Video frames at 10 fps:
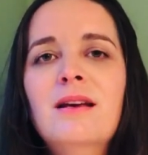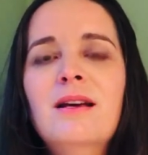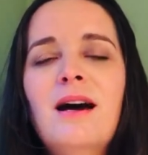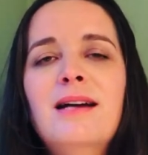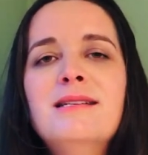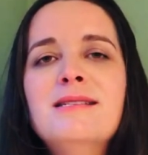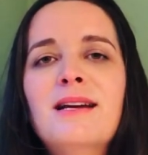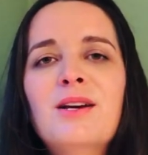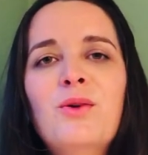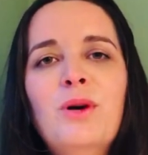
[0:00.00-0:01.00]
God does not
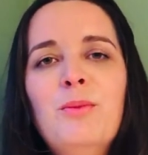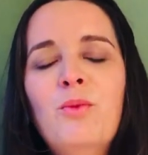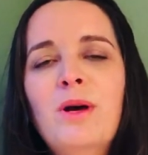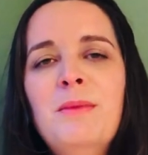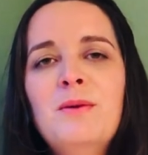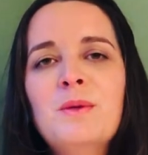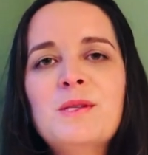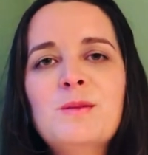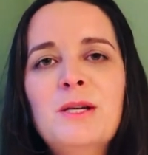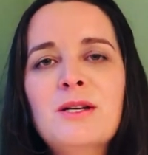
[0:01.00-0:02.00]
equip women with
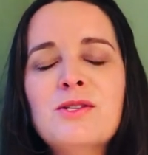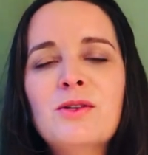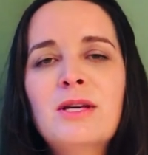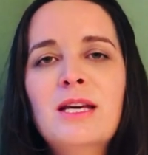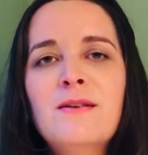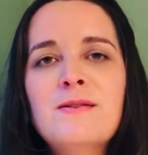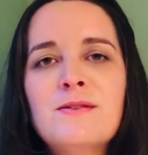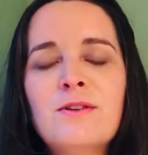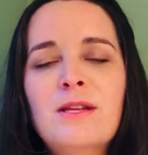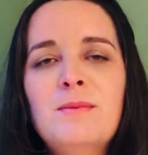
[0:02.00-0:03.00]
spiritual gifts
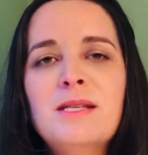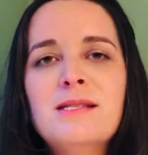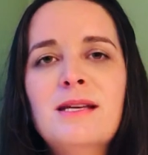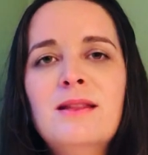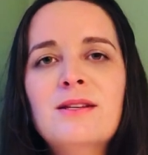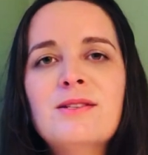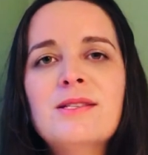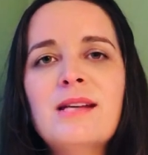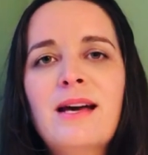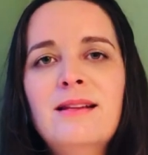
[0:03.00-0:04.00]
for them to sit there
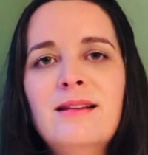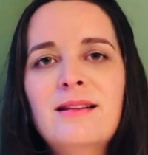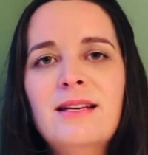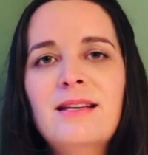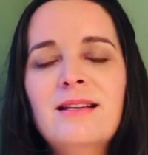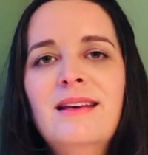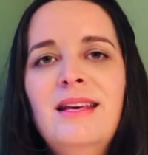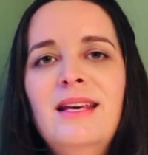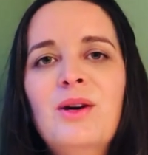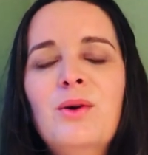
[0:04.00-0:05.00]
silently.
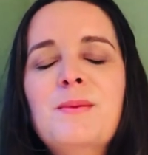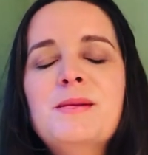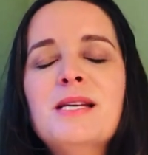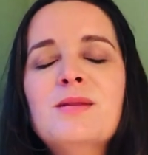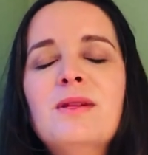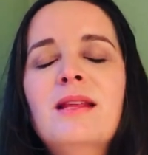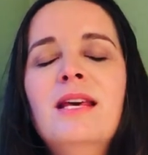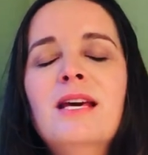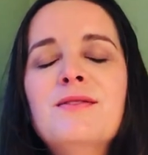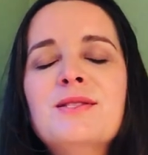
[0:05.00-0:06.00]
He equips us with
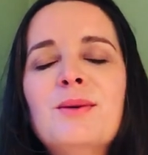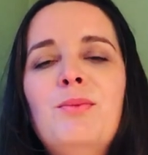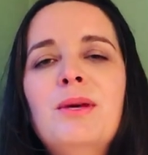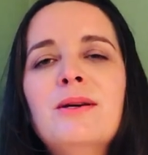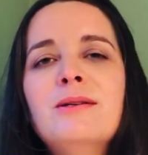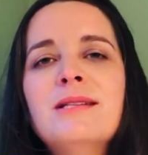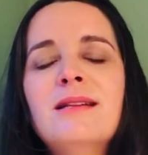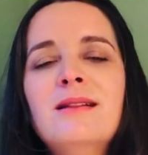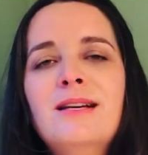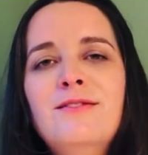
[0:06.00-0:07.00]
gifts to build
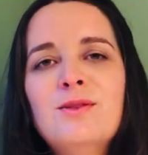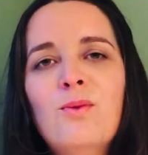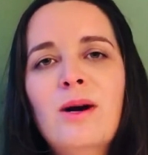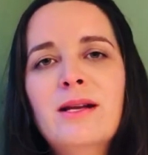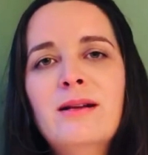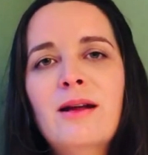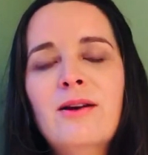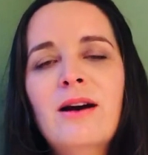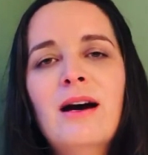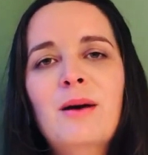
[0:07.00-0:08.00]
and lift one
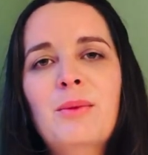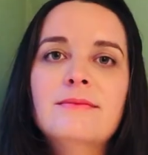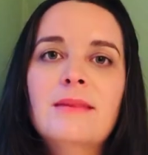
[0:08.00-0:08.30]
another up.